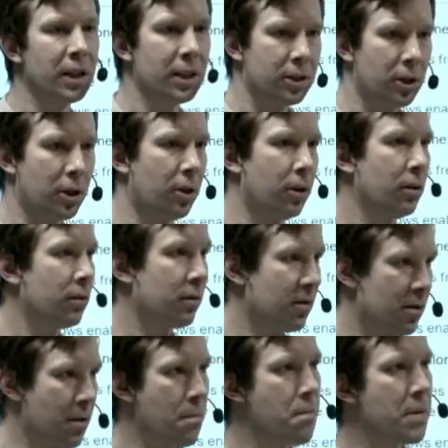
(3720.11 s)
to
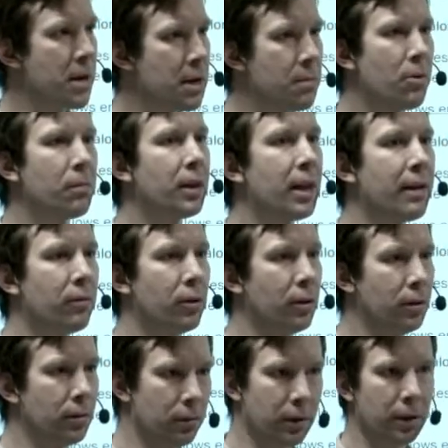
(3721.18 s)
the minimum
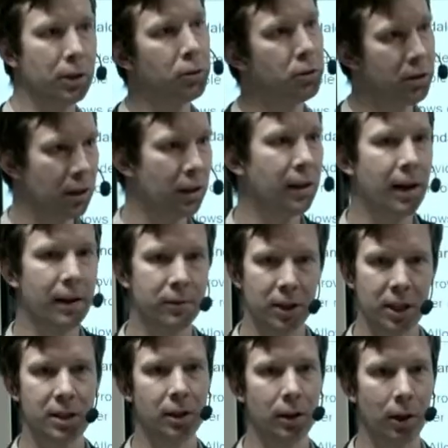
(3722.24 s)
level where you still have
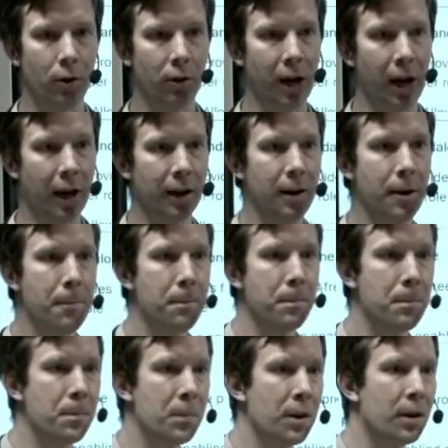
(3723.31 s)
decent logging.
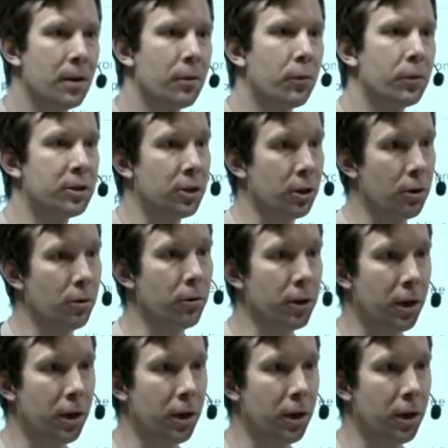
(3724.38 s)
With Security